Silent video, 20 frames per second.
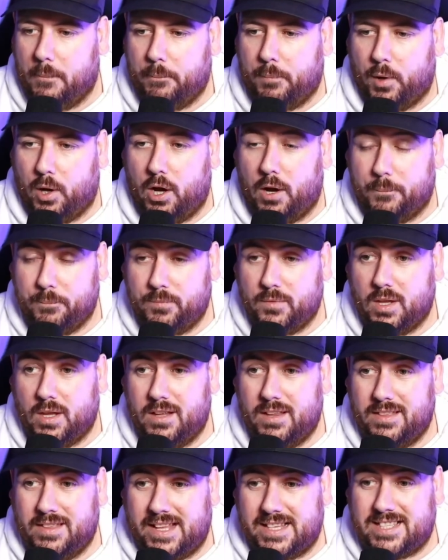But
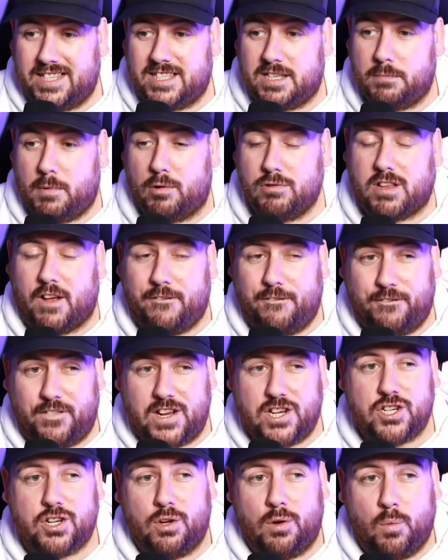this is the most
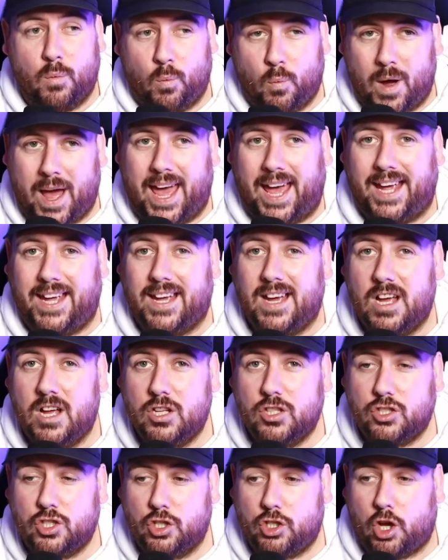efficient way
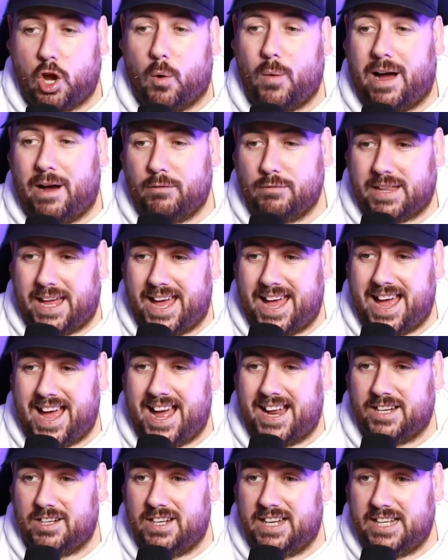to go out there
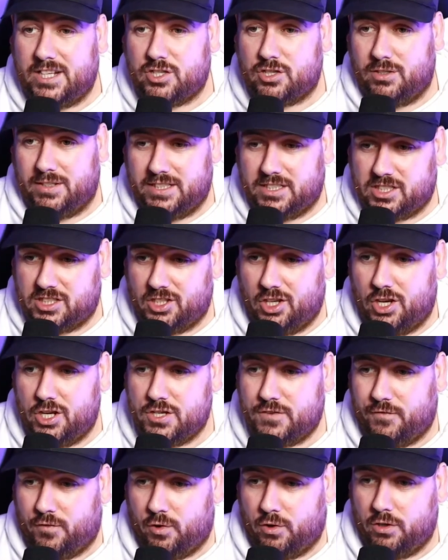and literally
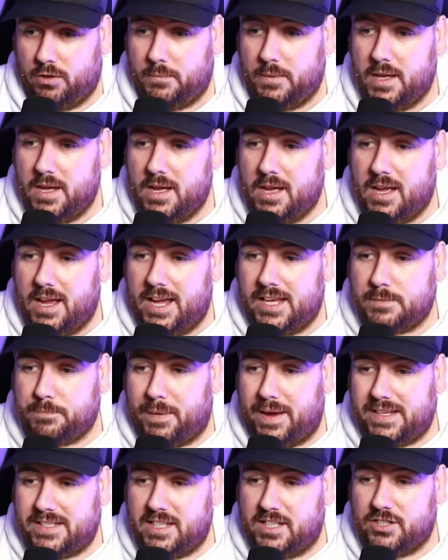search for them. It's
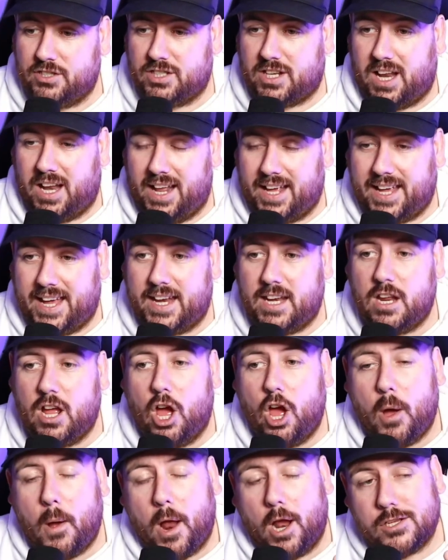basically just clicking.
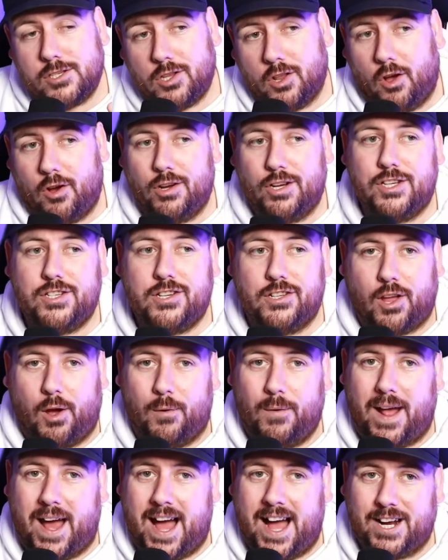As long as you
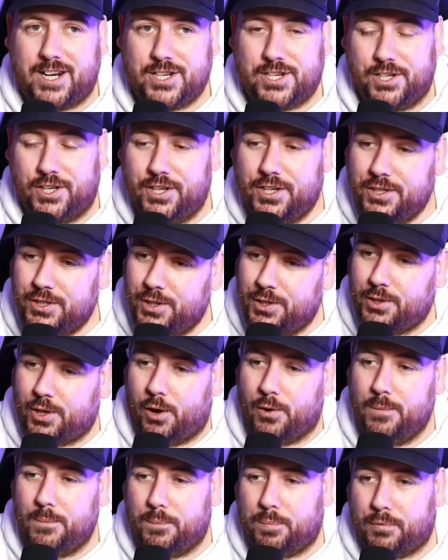don't action, you
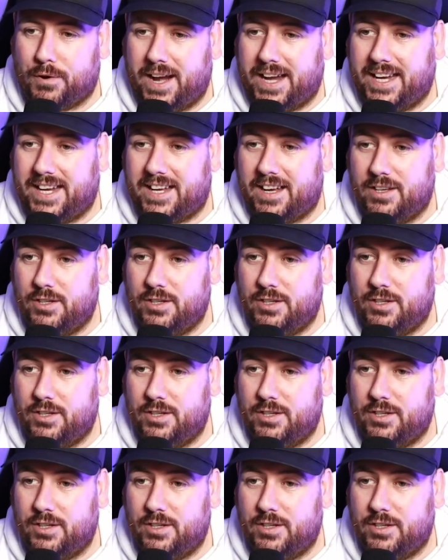don't break